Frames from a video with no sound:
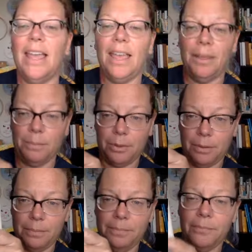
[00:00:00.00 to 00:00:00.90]

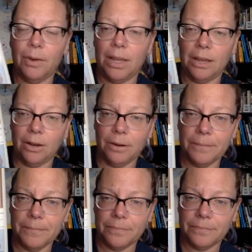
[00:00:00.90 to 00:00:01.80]
emblem right here.
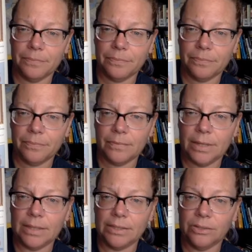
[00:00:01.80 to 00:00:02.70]

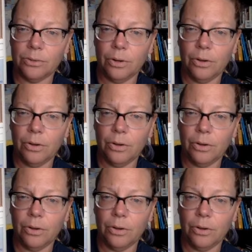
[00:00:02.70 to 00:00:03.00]
And this is Nora